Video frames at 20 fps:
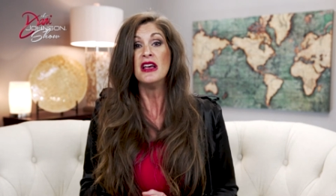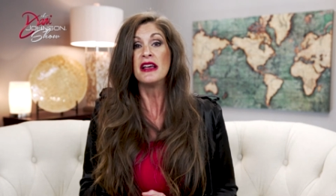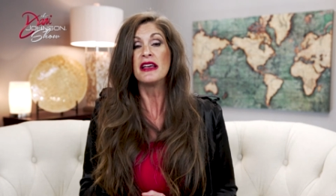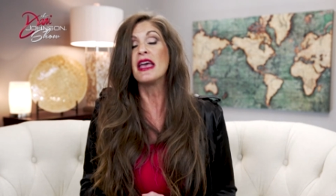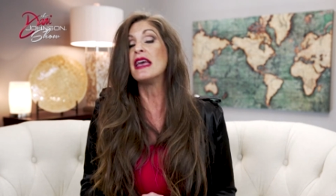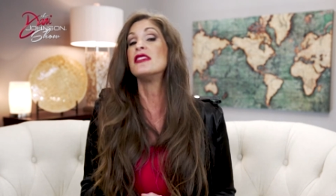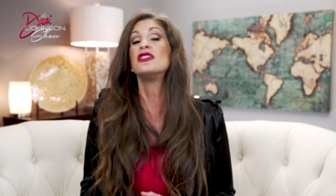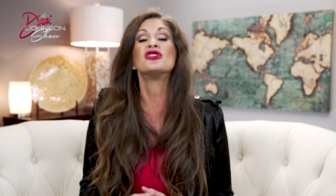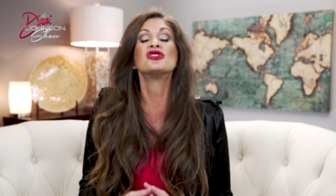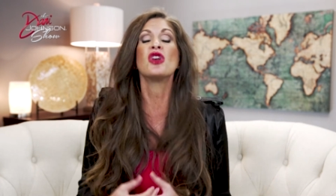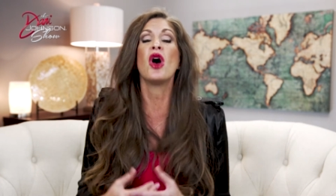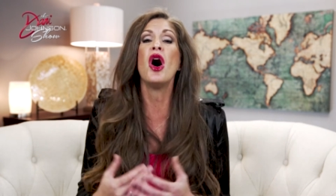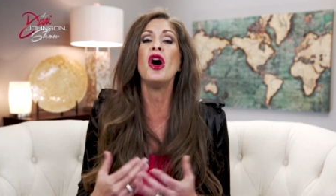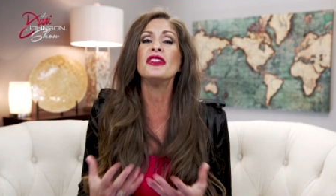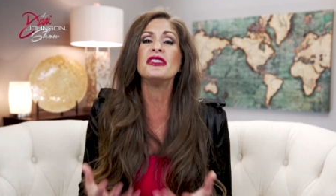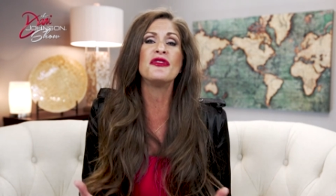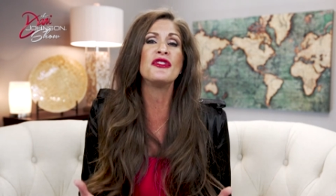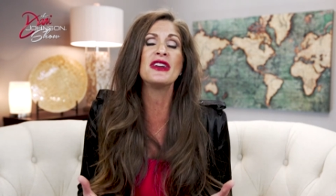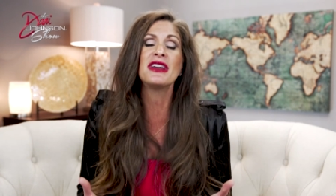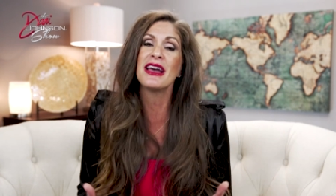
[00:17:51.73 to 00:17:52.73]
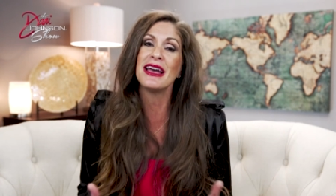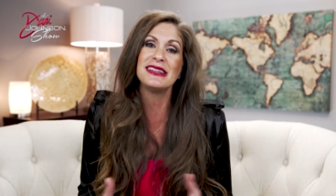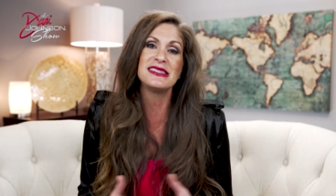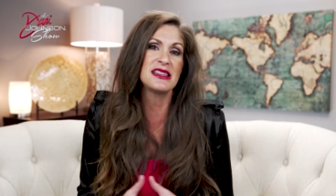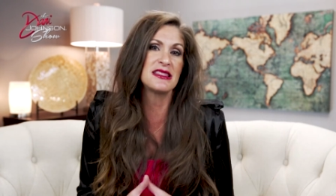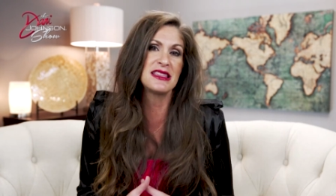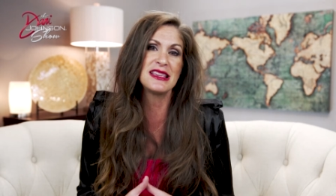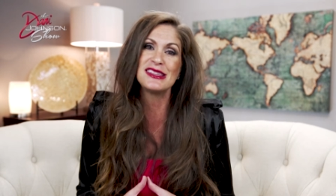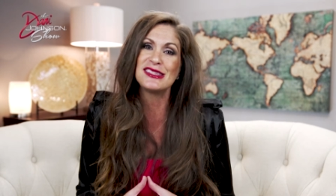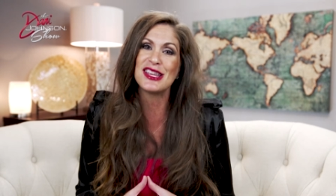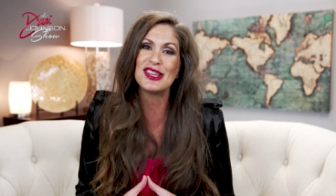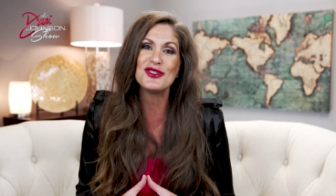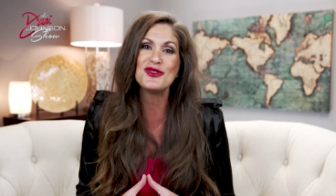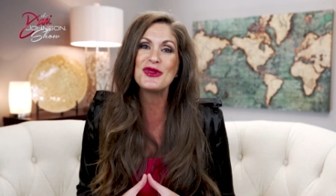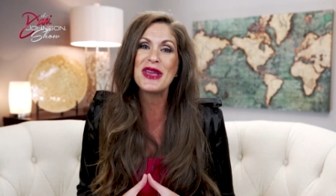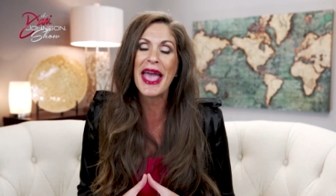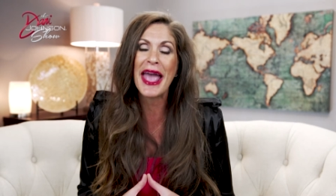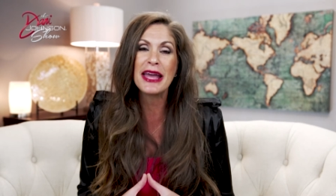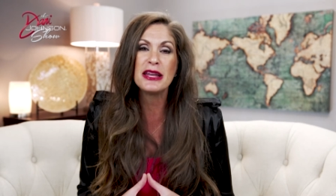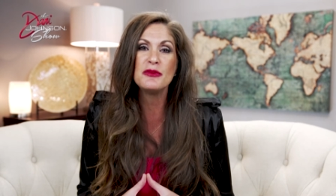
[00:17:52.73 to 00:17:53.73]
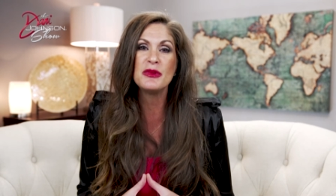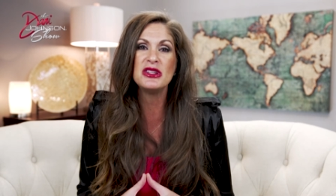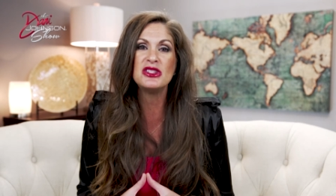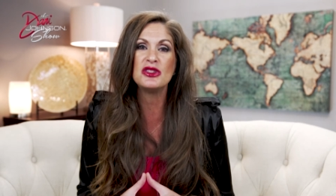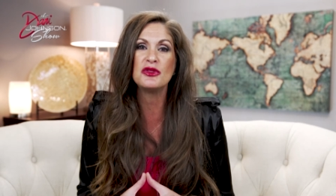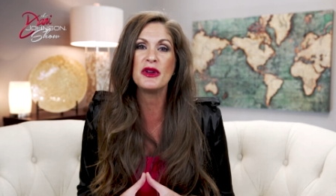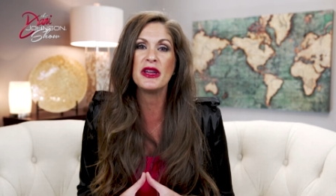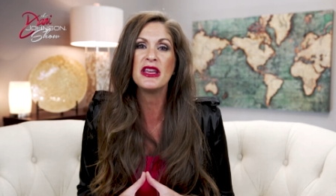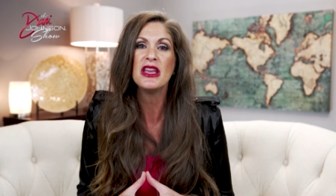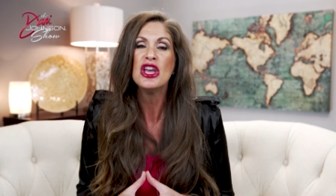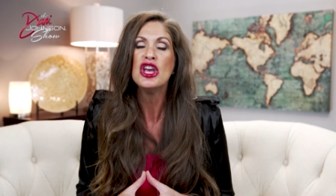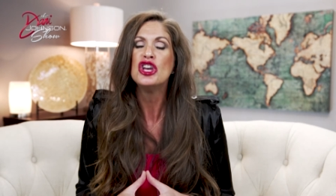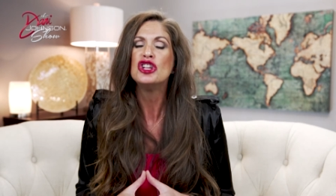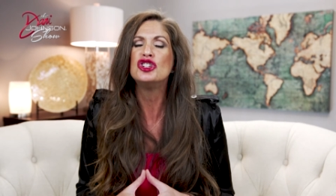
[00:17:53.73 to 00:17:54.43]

Okay, there's all different kinds of things that you can be doing.